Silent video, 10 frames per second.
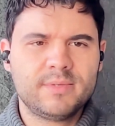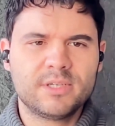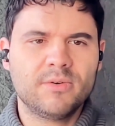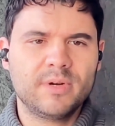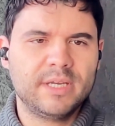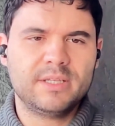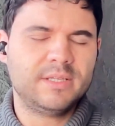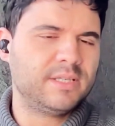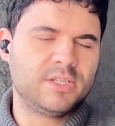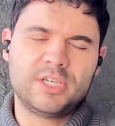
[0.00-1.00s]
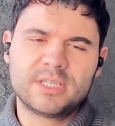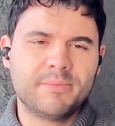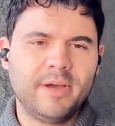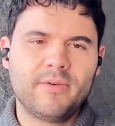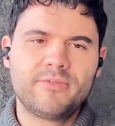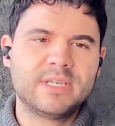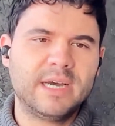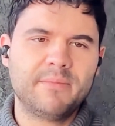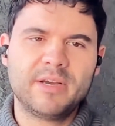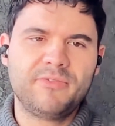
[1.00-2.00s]
So this is just a matter of
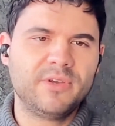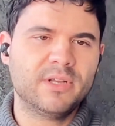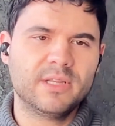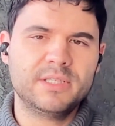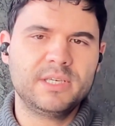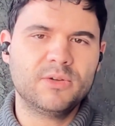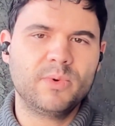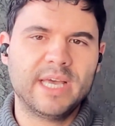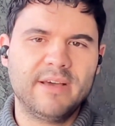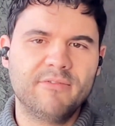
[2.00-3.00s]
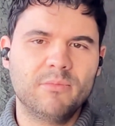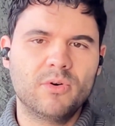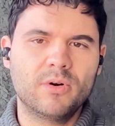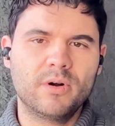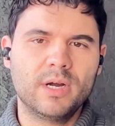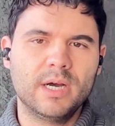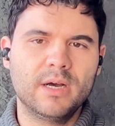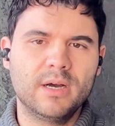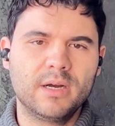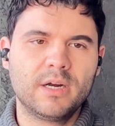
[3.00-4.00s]
time, I feel, until we have more
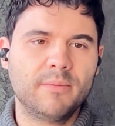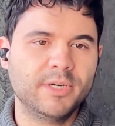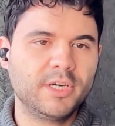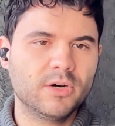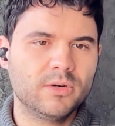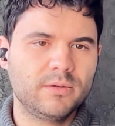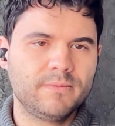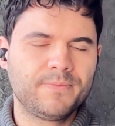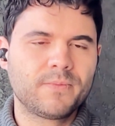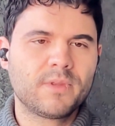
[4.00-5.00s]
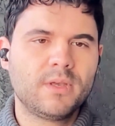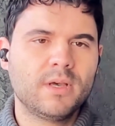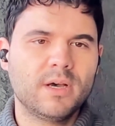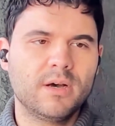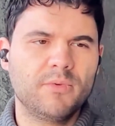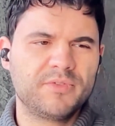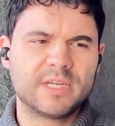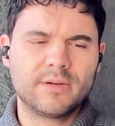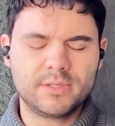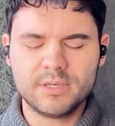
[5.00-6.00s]
common code. We
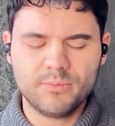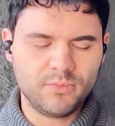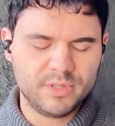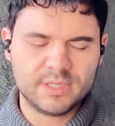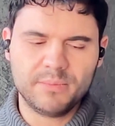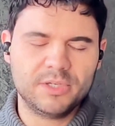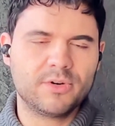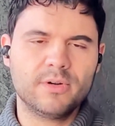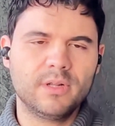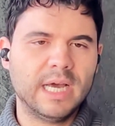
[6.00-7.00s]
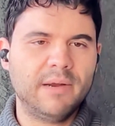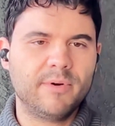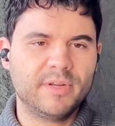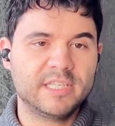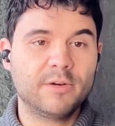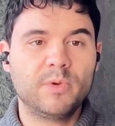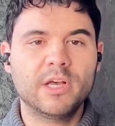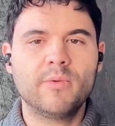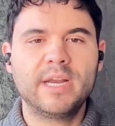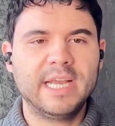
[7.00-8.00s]
started with some internal libraries that we
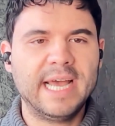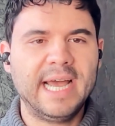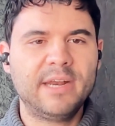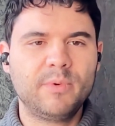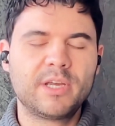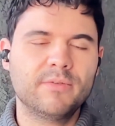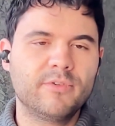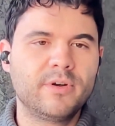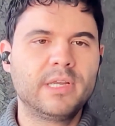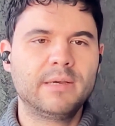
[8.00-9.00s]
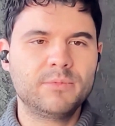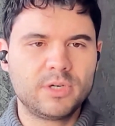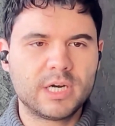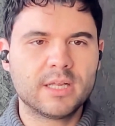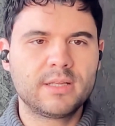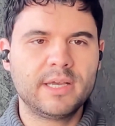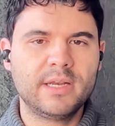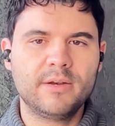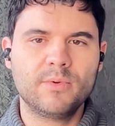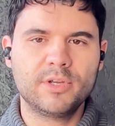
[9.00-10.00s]
already had. We converted them to
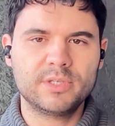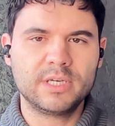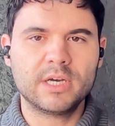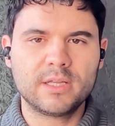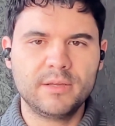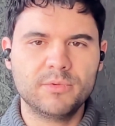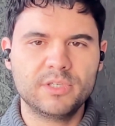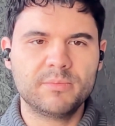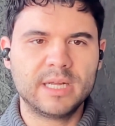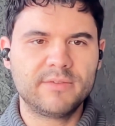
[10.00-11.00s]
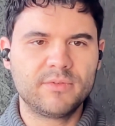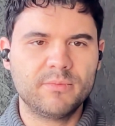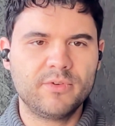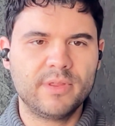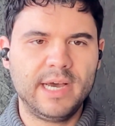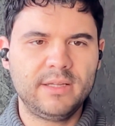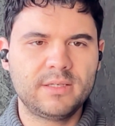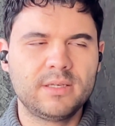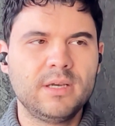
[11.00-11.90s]
Kotlin, and we're using Kotlin Multiplatform for that.